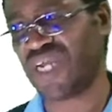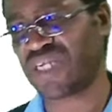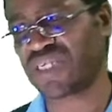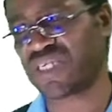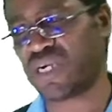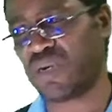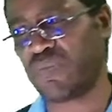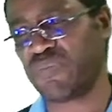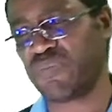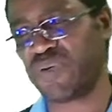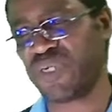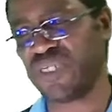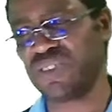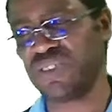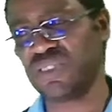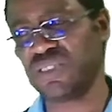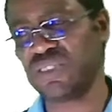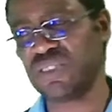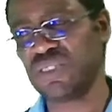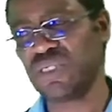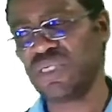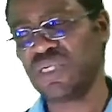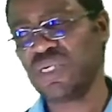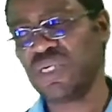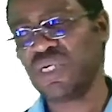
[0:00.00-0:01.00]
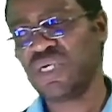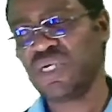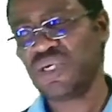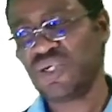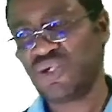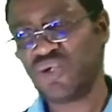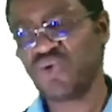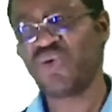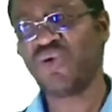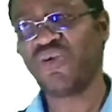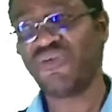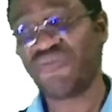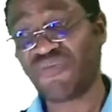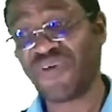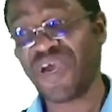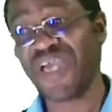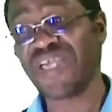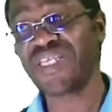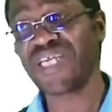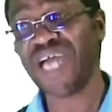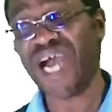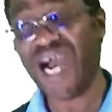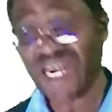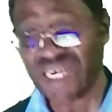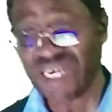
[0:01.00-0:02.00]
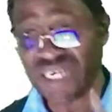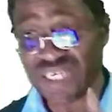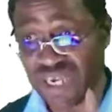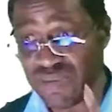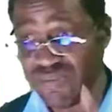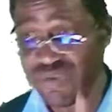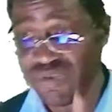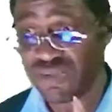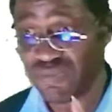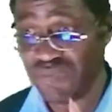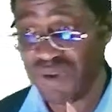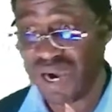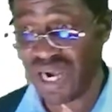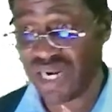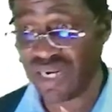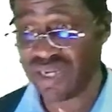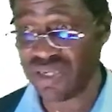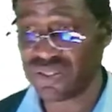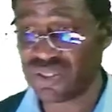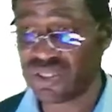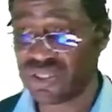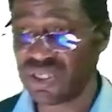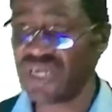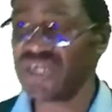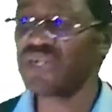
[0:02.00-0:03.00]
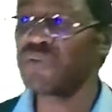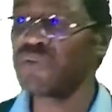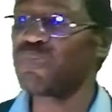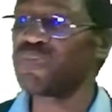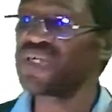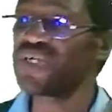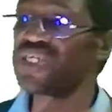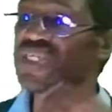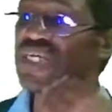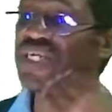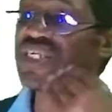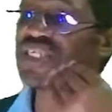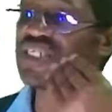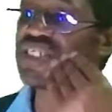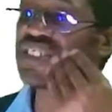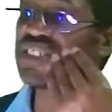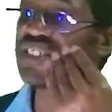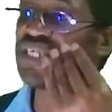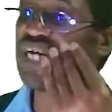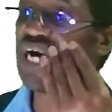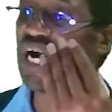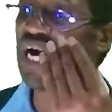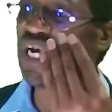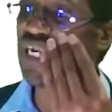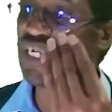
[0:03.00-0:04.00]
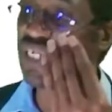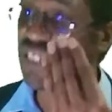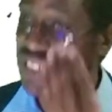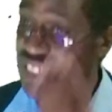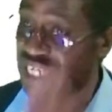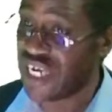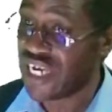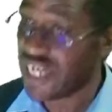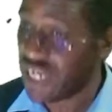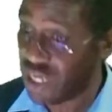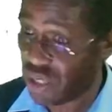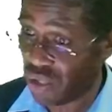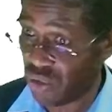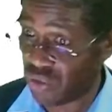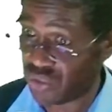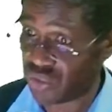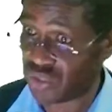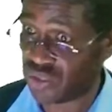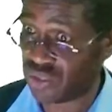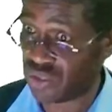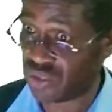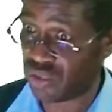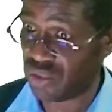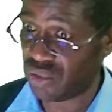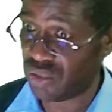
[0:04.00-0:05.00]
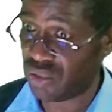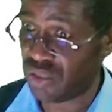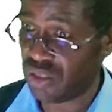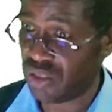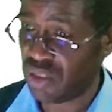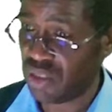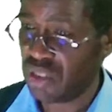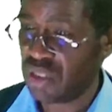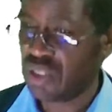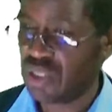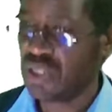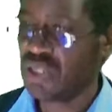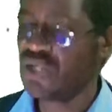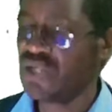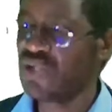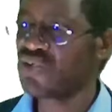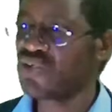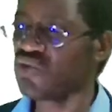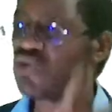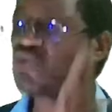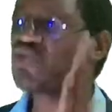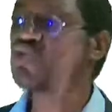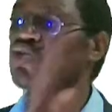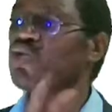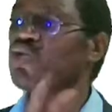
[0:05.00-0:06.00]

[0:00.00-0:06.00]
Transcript: company, you will find a debit balance representing a retained loss. So to